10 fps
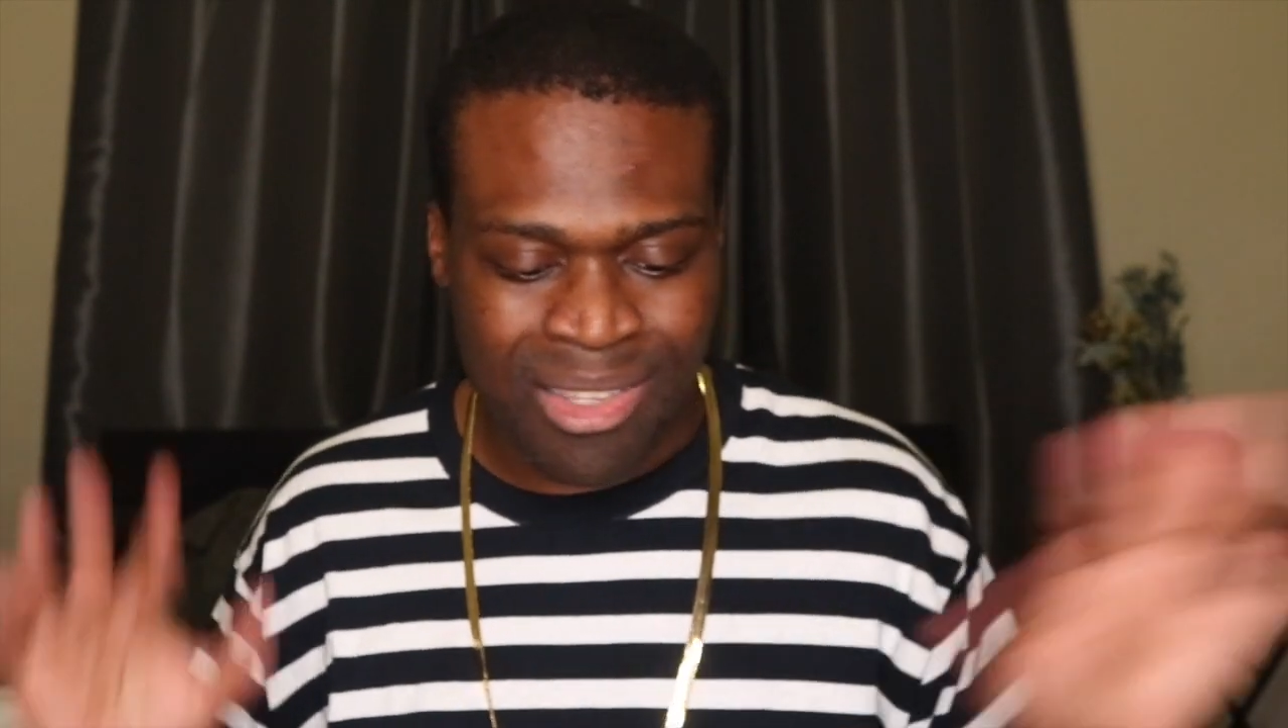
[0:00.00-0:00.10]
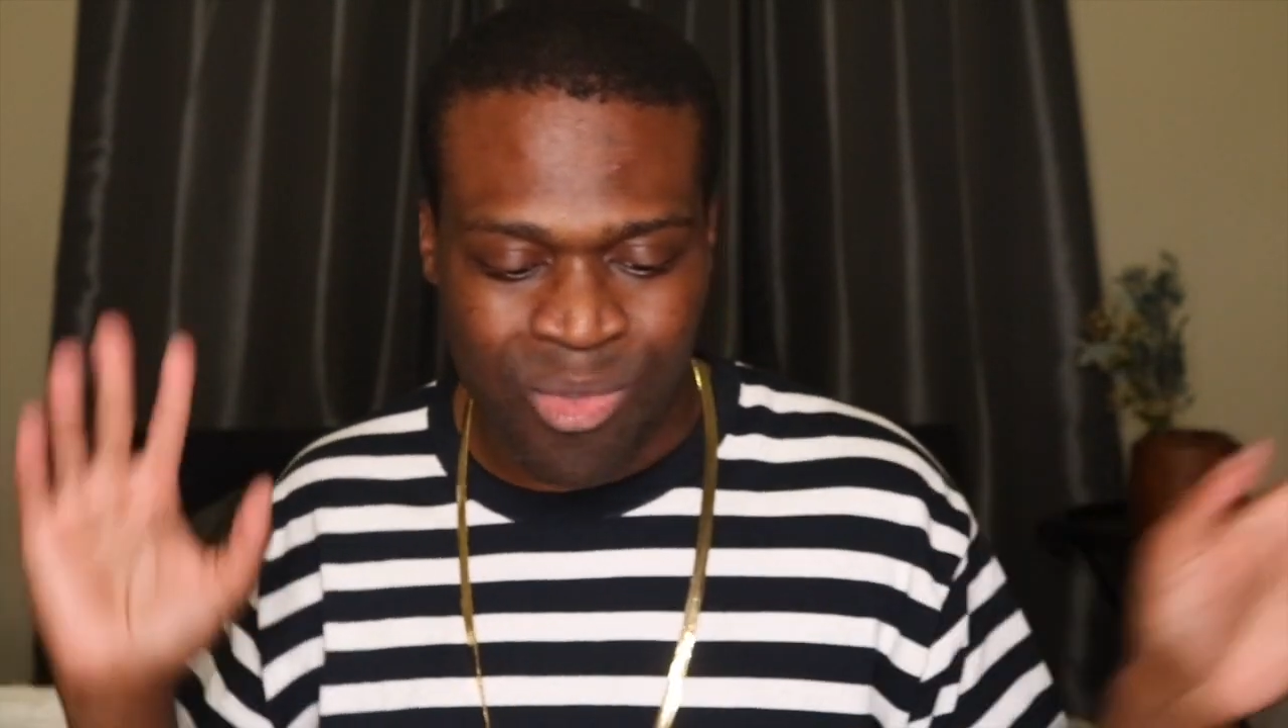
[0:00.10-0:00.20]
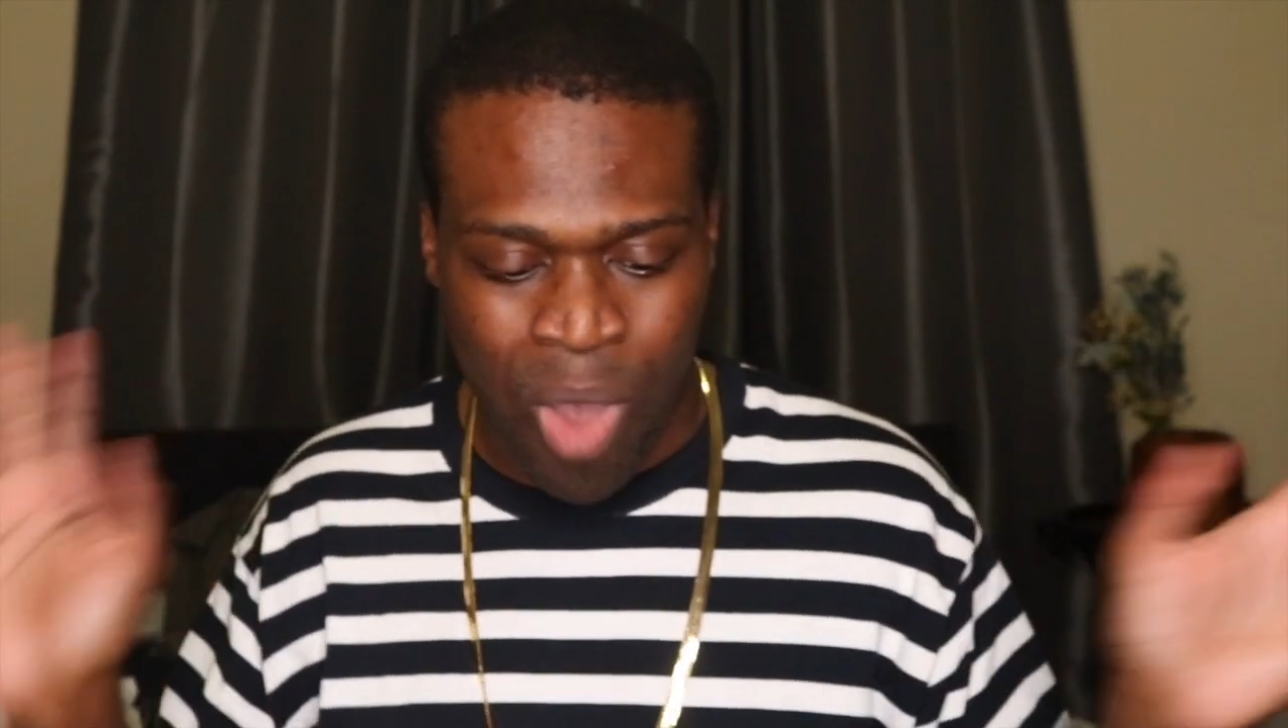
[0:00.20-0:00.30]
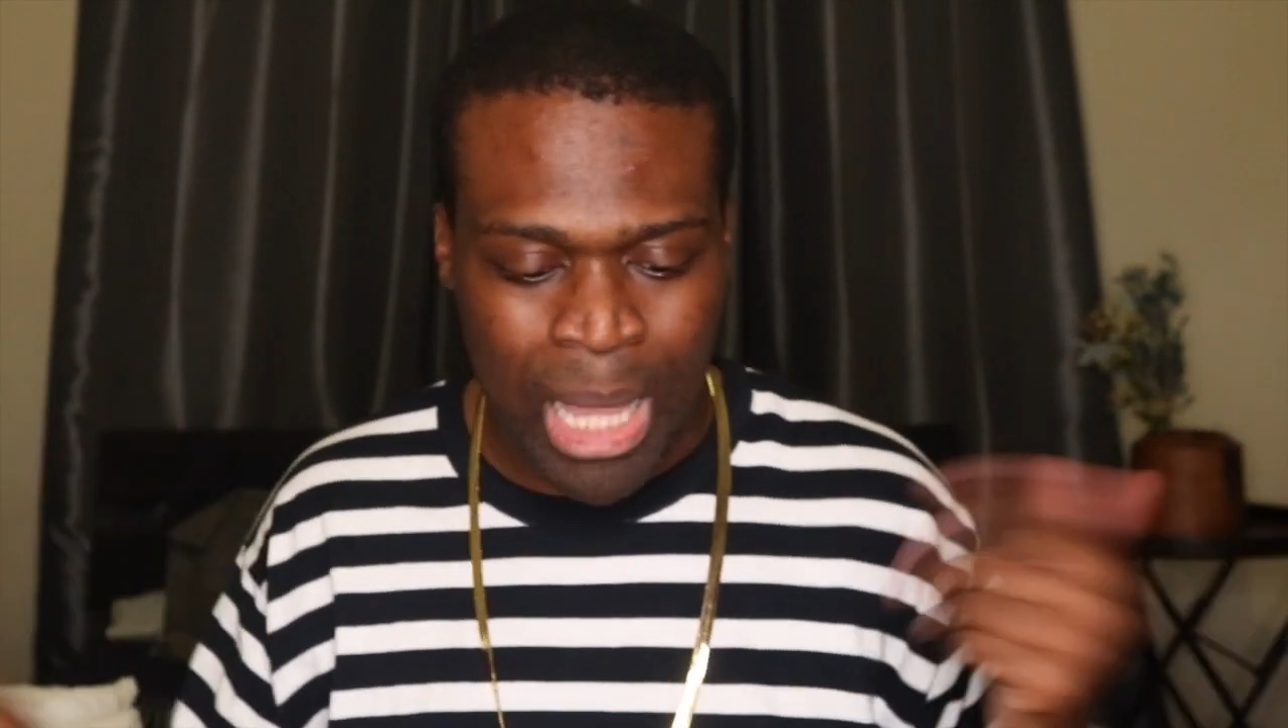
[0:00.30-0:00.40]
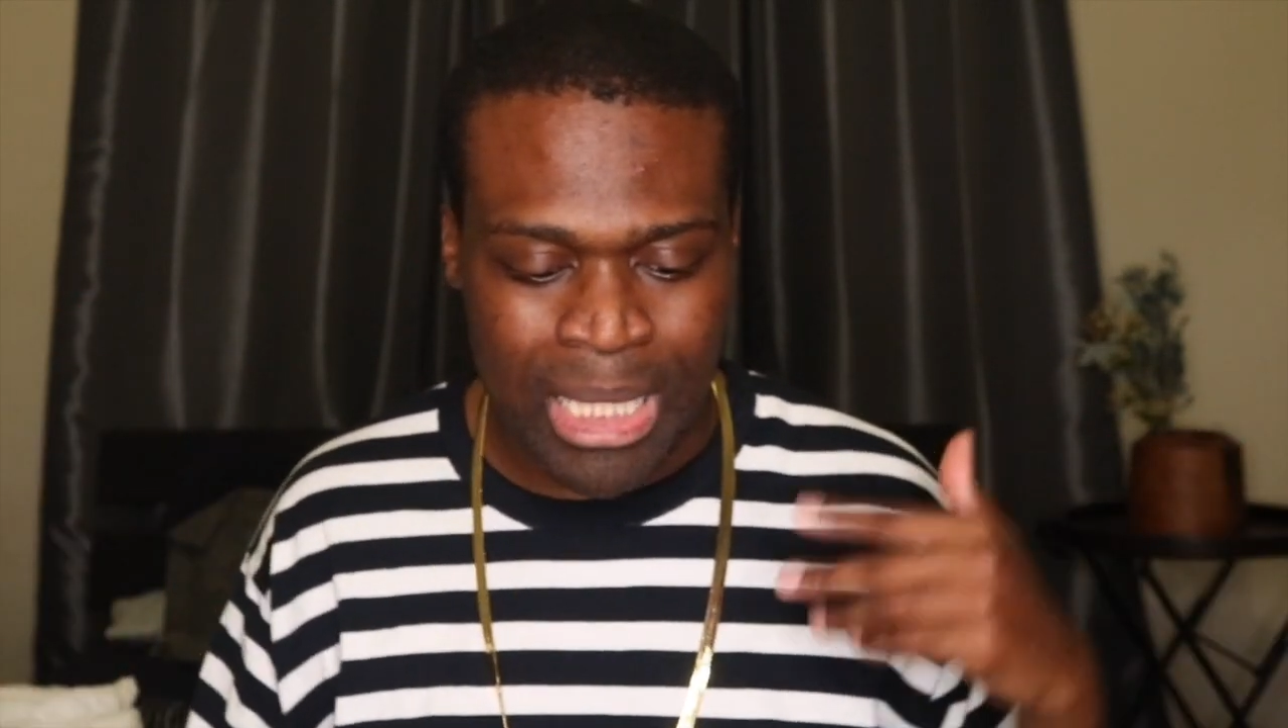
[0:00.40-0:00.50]

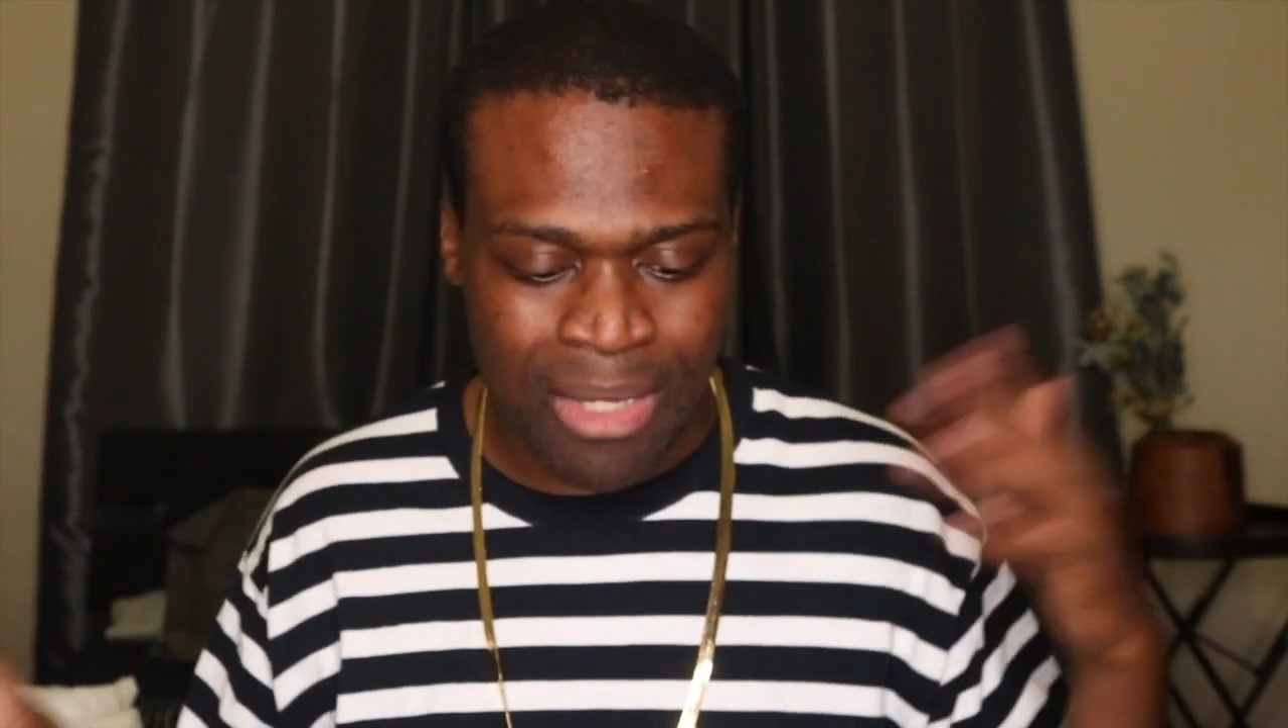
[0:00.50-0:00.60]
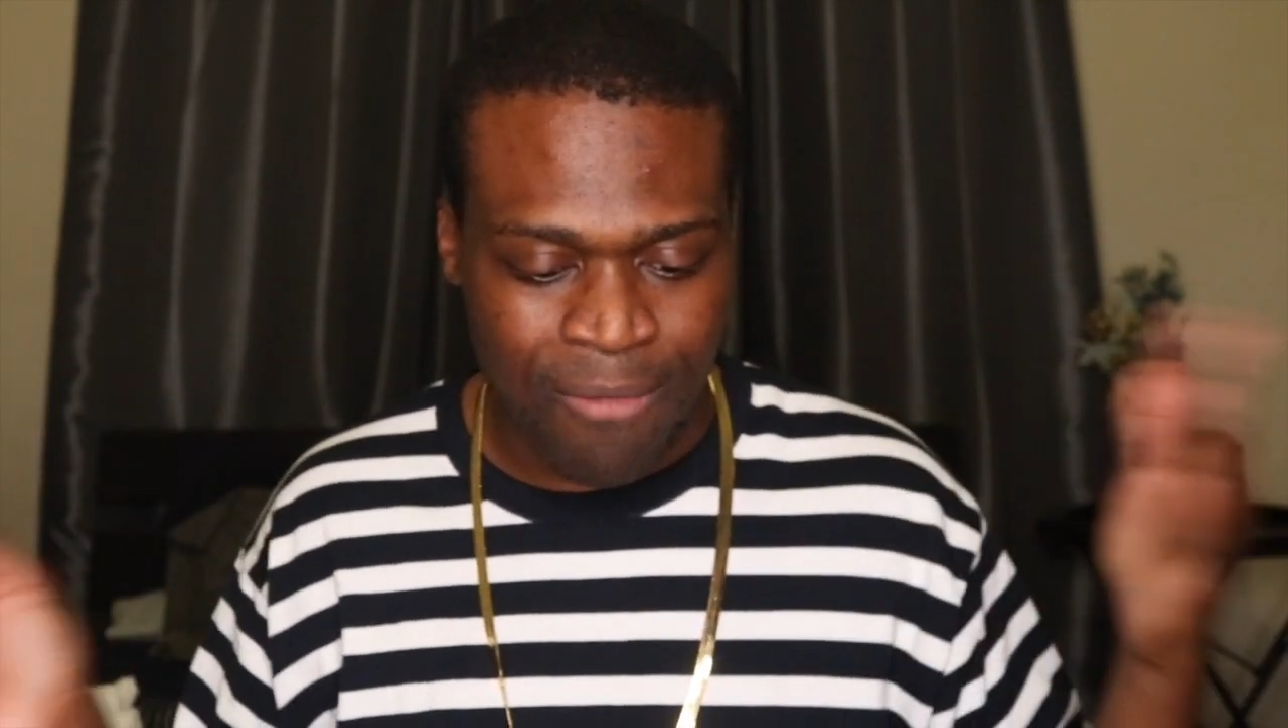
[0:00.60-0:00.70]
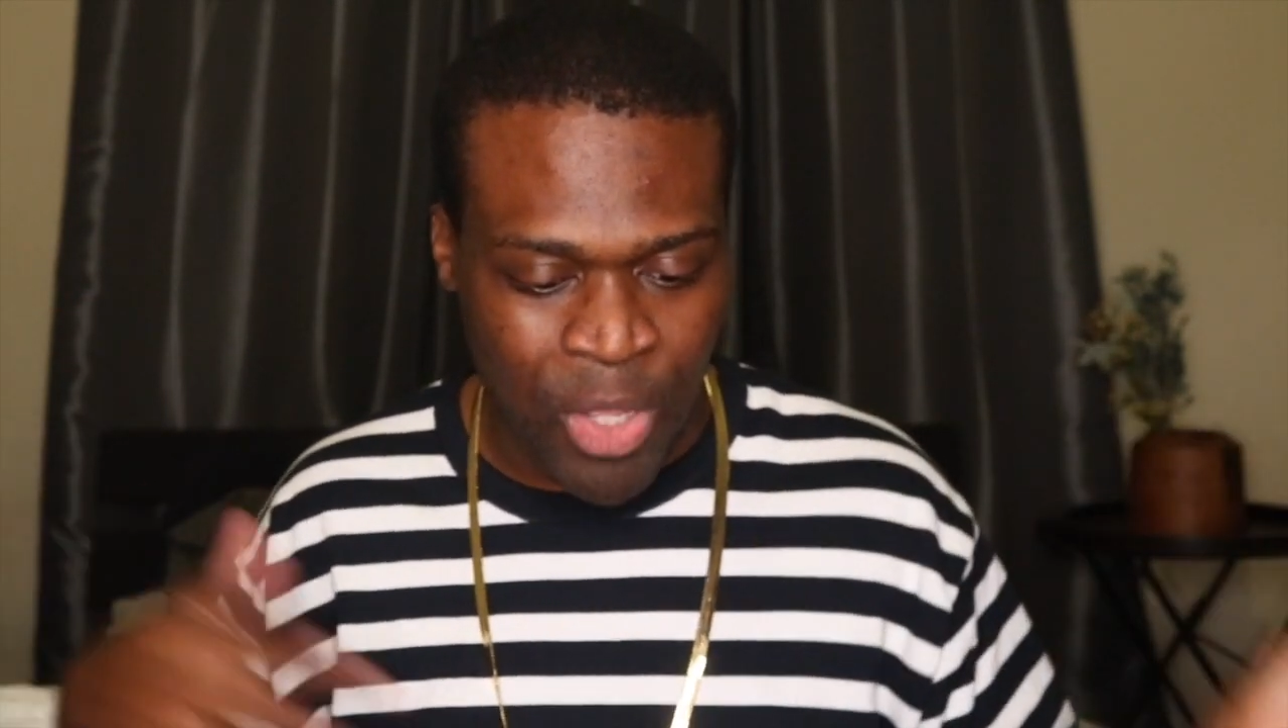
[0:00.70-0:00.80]
and wallets and